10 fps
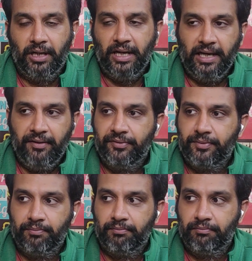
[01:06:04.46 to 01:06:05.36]

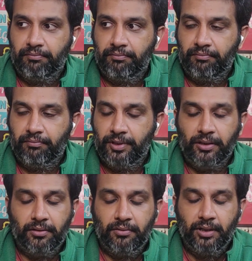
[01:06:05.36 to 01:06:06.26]
Knives,
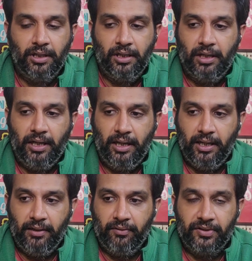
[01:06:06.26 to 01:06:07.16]

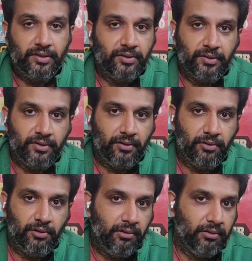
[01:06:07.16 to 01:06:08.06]
and scissors,
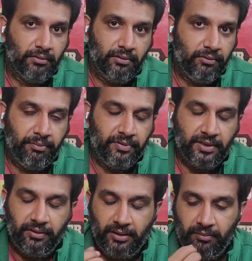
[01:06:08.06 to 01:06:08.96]
they're all
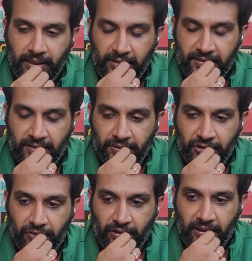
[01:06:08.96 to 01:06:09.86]
represented by this
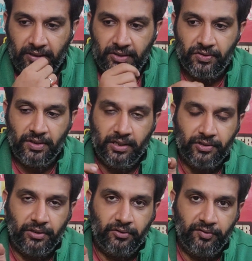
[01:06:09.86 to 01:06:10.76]
nakshatra, and this is the
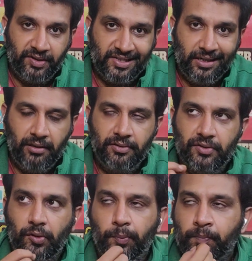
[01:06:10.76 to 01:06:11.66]
nakshatra of the
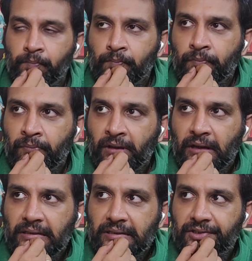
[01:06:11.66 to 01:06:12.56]
sun. So
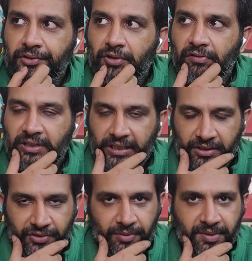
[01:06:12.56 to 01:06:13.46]
it's a nakshatra of
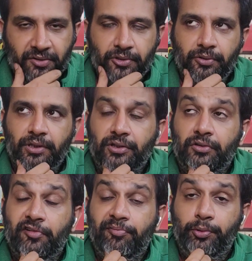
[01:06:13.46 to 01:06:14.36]
leadership, it's also a
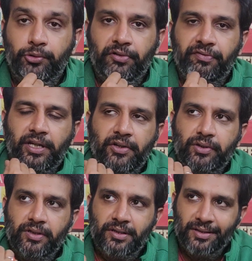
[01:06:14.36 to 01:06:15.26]
nakshatra of
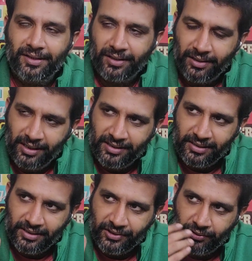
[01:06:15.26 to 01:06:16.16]
purification.
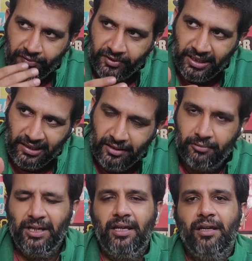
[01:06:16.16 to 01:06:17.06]
It's a nakshatra of
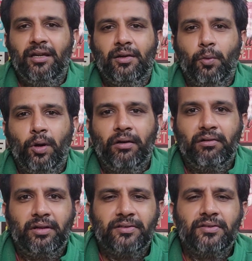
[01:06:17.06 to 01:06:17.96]
cutting away
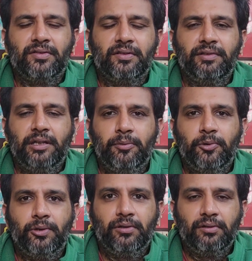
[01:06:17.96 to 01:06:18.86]
what doesn't serve
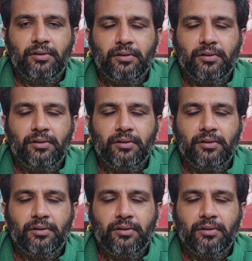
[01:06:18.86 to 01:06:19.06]
anymore.